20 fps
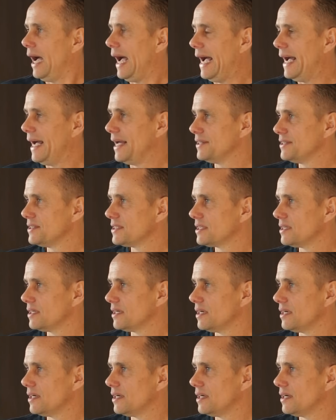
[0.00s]
And
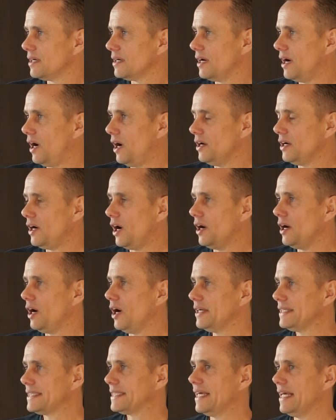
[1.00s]

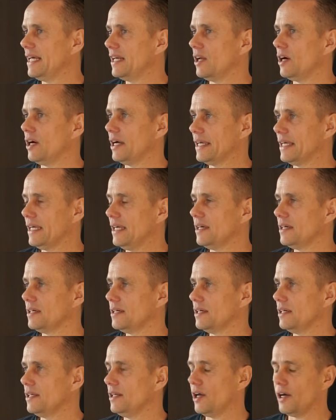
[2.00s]
I see it
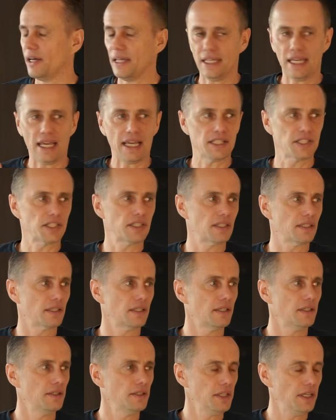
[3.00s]
like
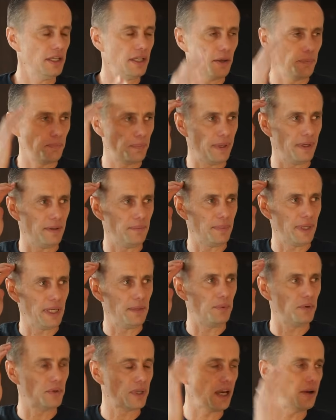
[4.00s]
yes, you know,
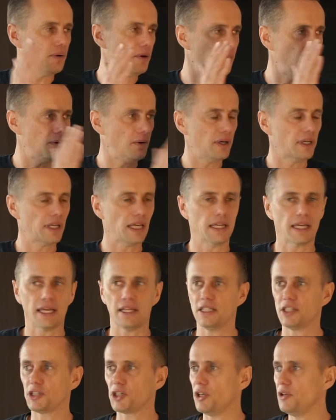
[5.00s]
people go, oh, I can get
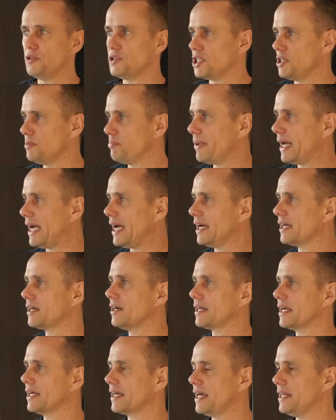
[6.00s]
this Gucci bag,
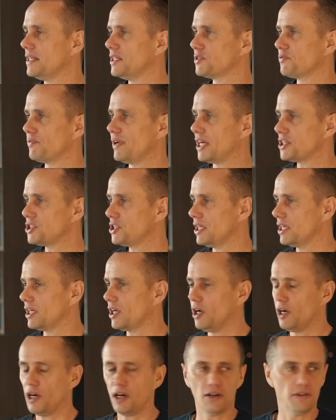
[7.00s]
I can get this flashy
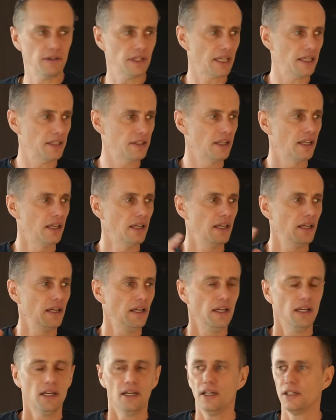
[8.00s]
car, I can
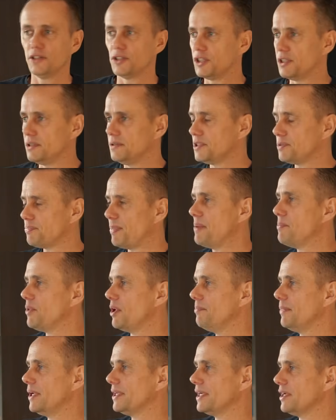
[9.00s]
spend my
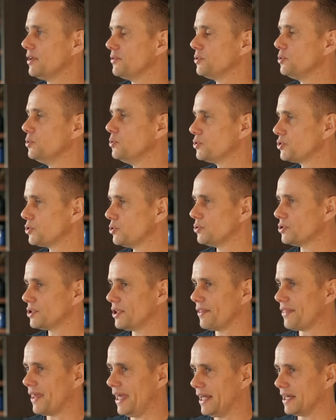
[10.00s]
money on all sorts
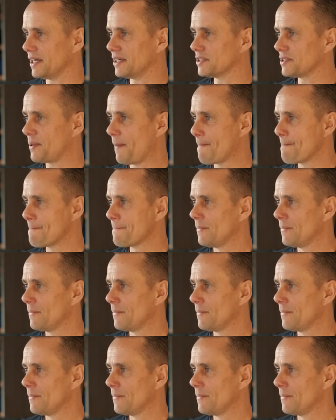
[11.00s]
of things.